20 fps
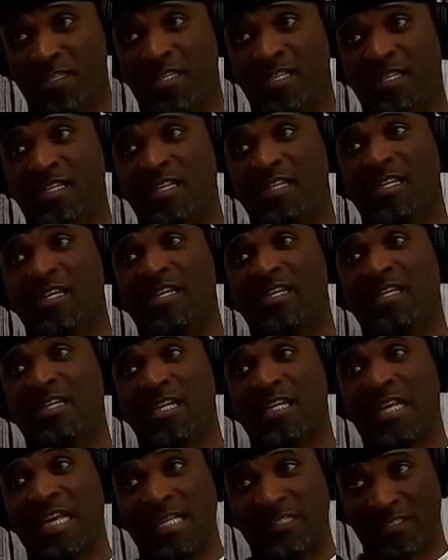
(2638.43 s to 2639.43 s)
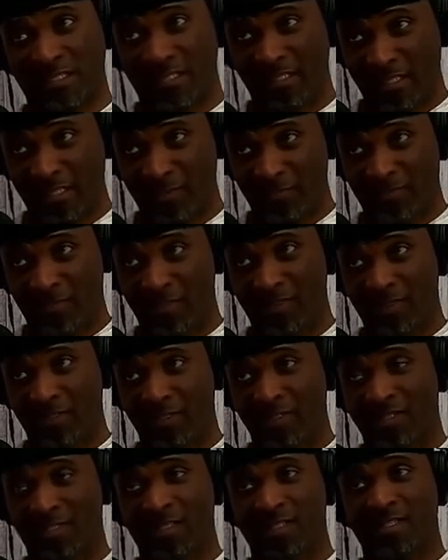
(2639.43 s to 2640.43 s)
Yeah. And the last to leave. Right.
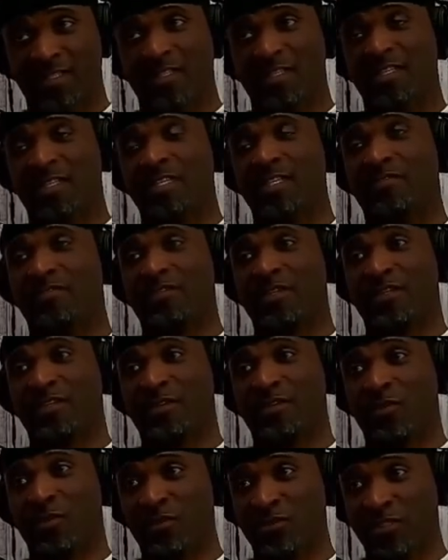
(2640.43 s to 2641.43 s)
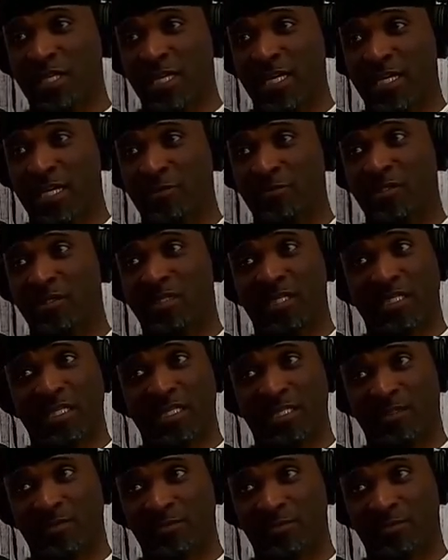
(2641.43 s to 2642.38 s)
If you're on time, you're late.